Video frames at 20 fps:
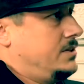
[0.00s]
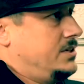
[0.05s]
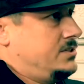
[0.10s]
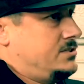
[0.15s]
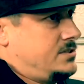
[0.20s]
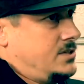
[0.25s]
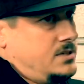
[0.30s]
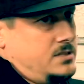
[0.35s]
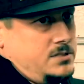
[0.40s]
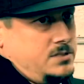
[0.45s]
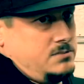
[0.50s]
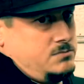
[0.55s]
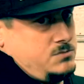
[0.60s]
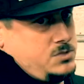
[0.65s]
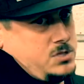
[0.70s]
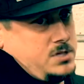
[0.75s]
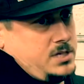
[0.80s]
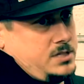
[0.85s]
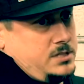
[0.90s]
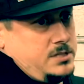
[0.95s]
He's selling
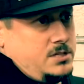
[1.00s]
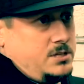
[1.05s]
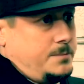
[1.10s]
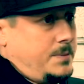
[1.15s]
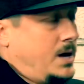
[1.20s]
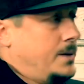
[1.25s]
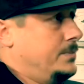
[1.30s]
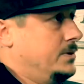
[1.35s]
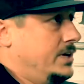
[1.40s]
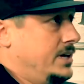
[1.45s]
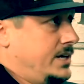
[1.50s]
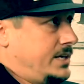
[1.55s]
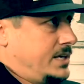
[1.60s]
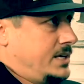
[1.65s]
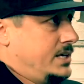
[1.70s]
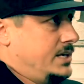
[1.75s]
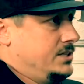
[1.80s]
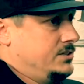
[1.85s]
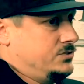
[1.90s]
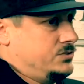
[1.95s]
directly to the public.
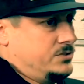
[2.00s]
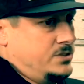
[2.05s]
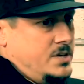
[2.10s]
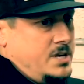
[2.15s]
He's